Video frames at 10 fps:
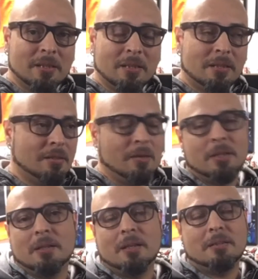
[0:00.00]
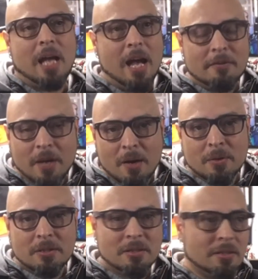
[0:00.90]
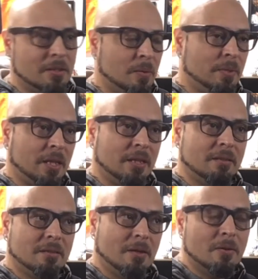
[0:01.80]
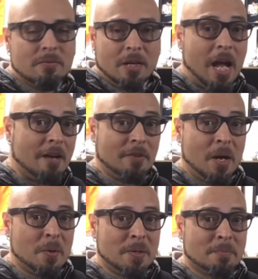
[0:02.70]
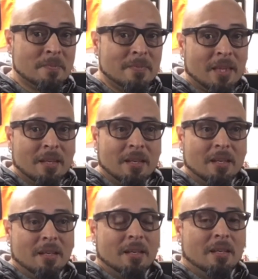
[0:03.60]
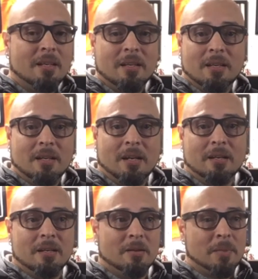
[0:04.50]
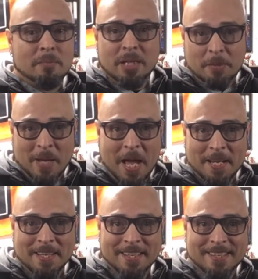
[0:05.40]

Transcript: a half hour to a little bit over a half hour, I got all my money back.